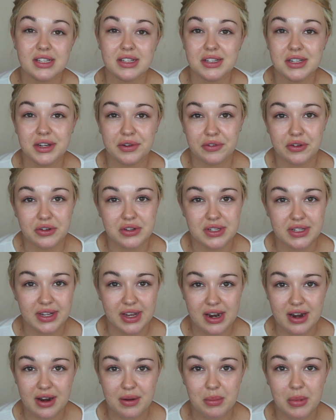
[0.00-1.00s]
the difference
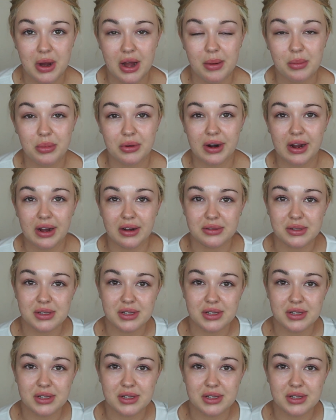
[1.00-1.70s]
in my brows.